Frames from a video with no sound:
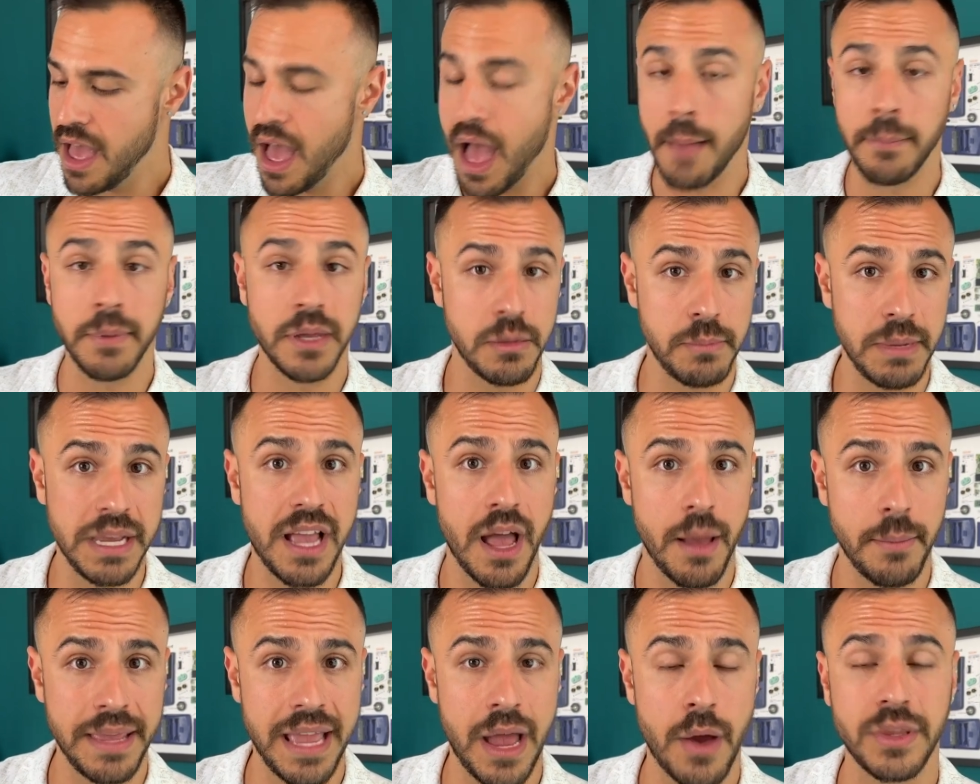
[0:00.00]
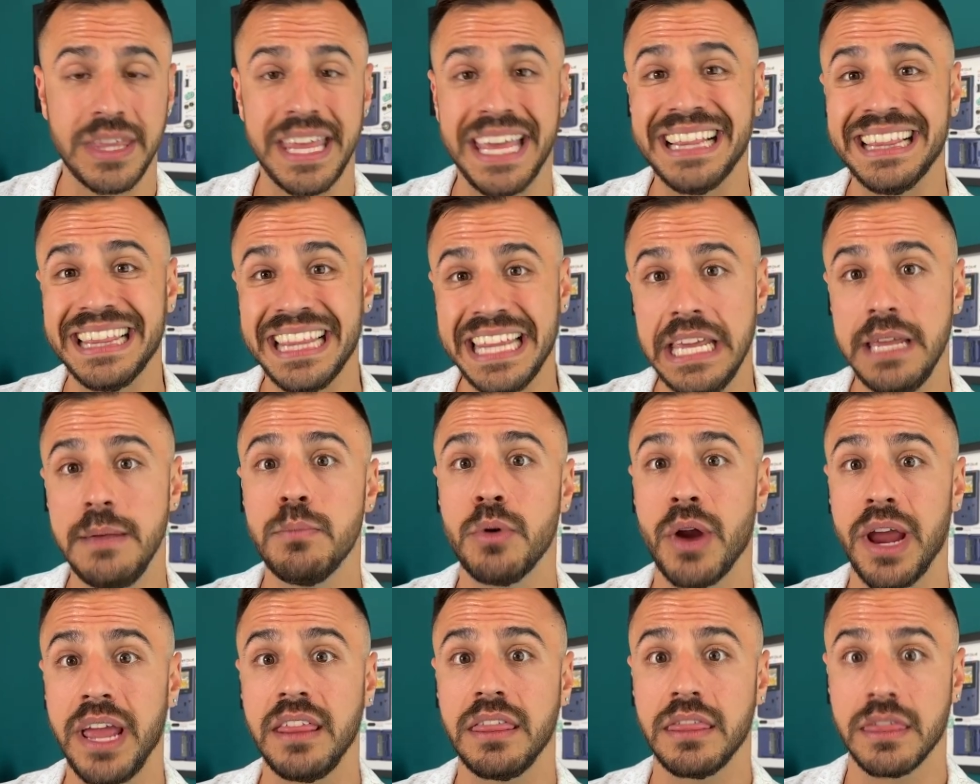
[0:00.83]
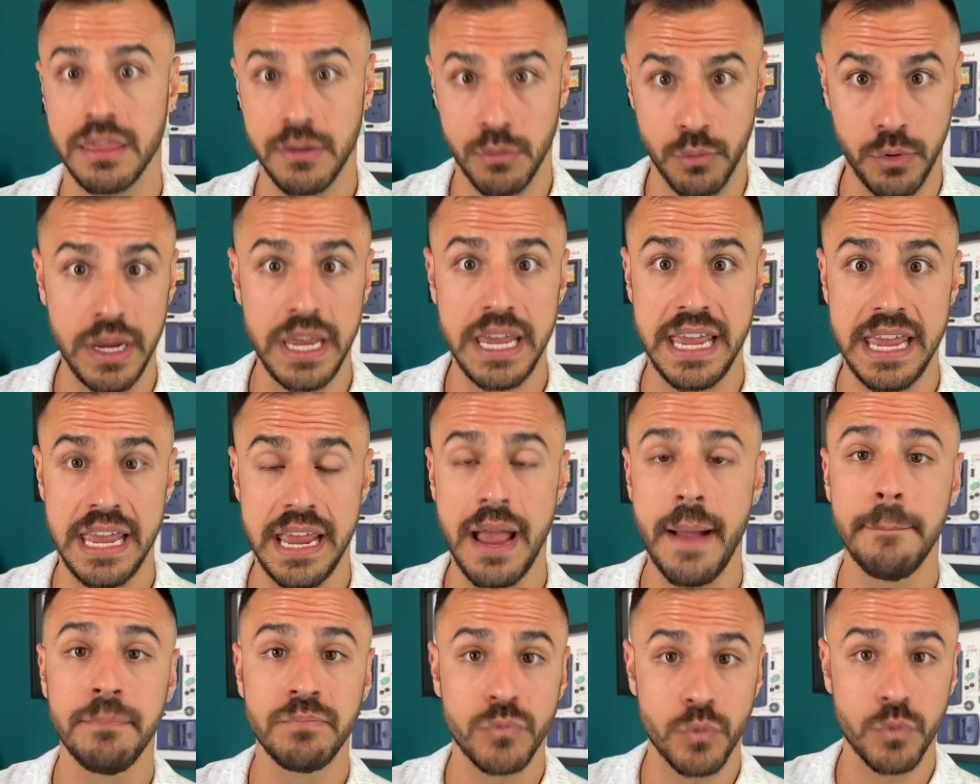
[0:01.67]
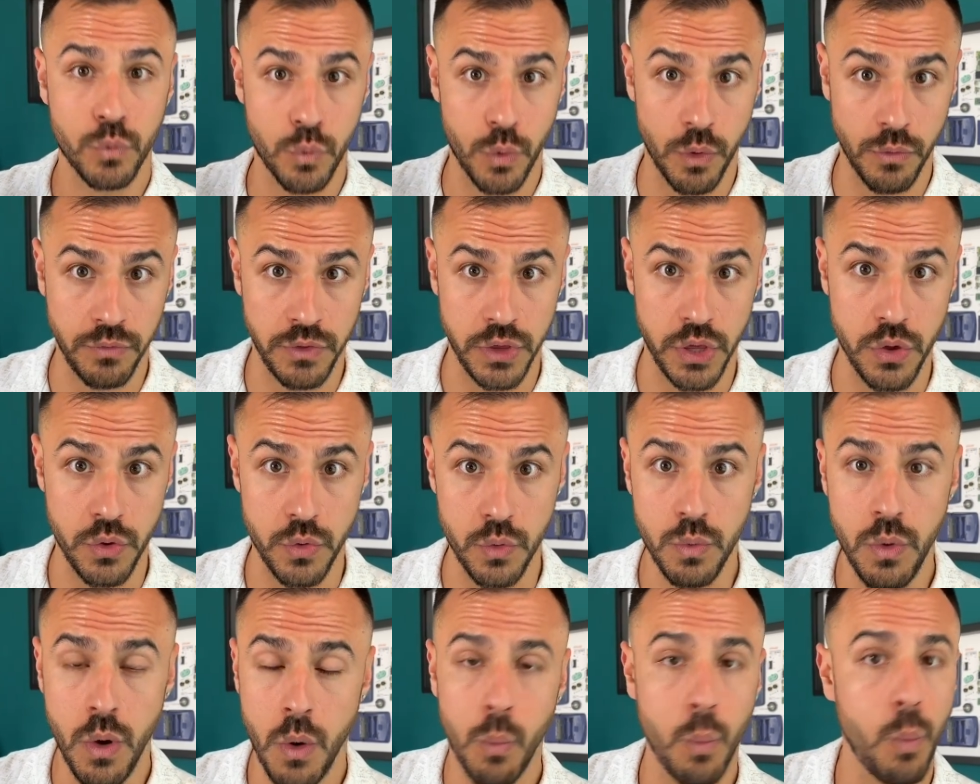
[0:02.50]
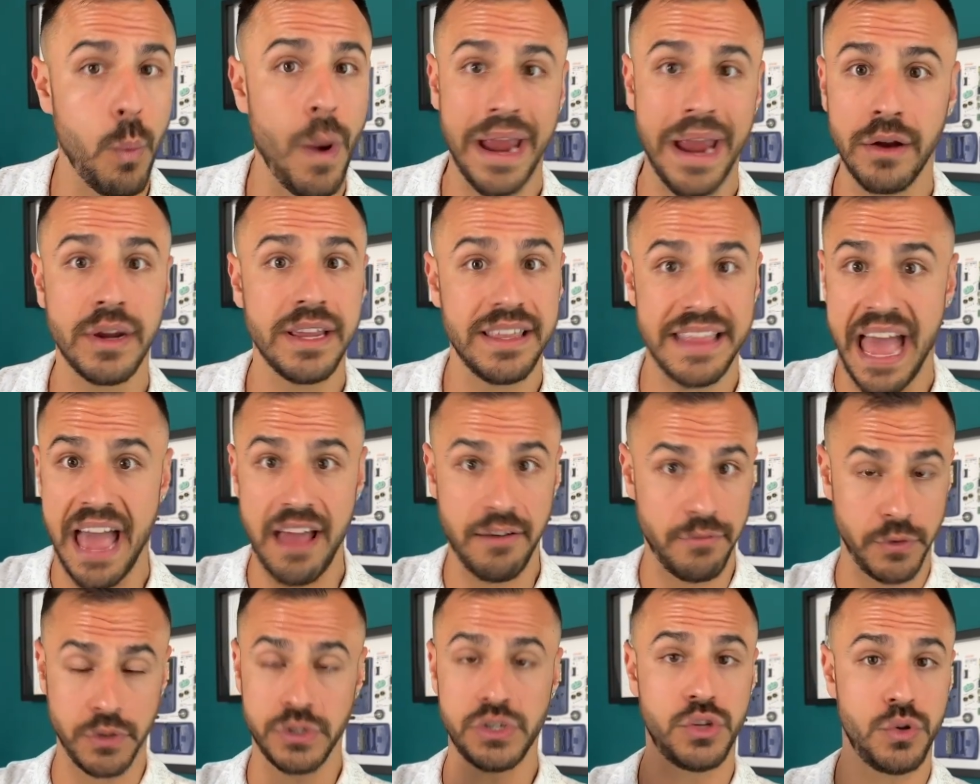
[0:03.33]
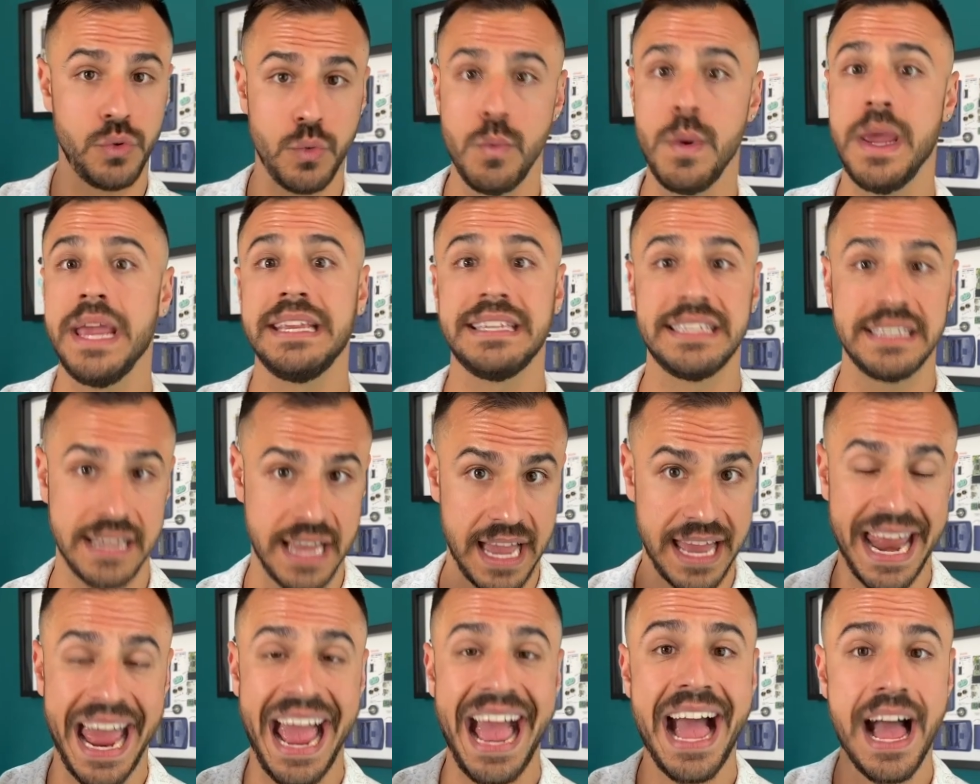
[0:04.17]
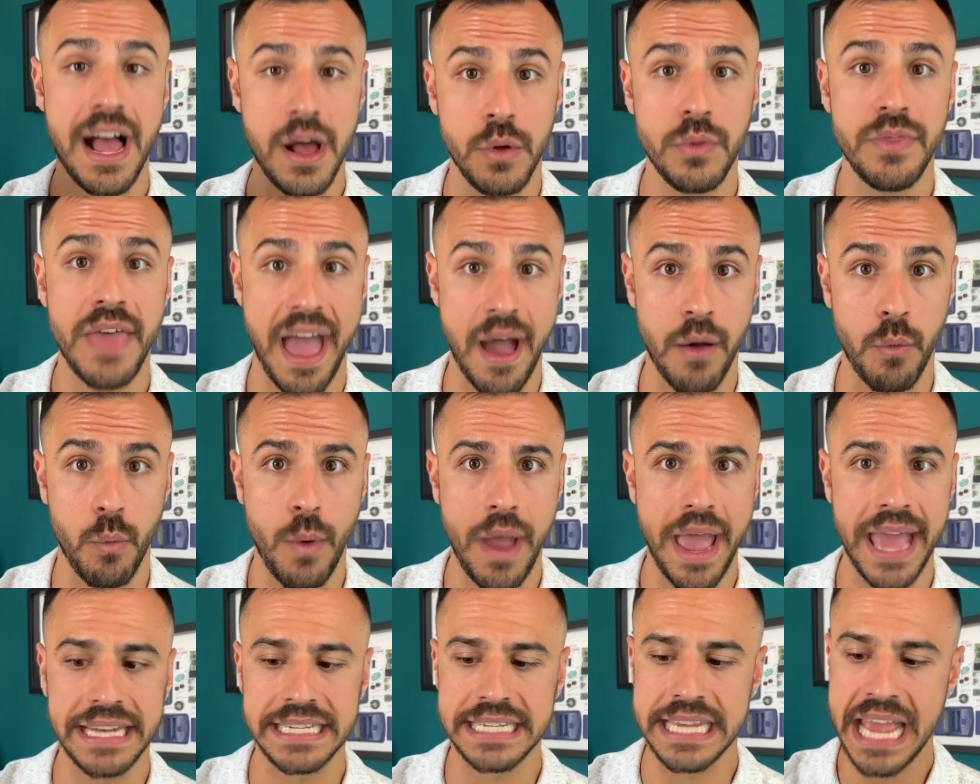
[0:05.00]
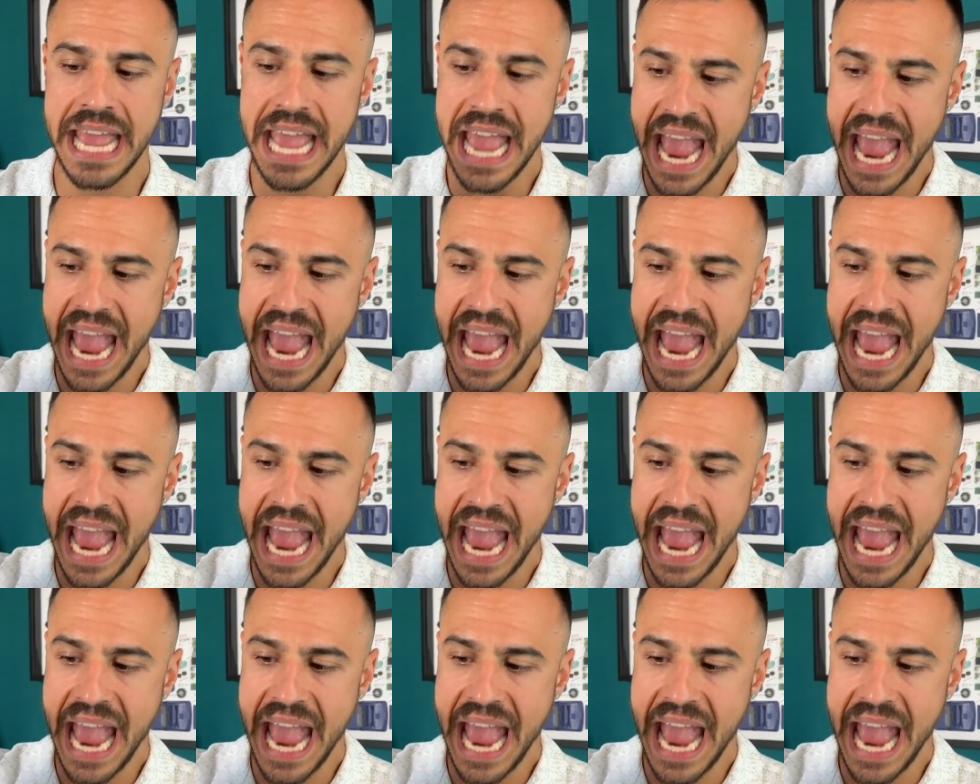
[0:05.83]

I'm going to be coming out with a Libre 3 review, wearing that for two weeks and kind of how that went.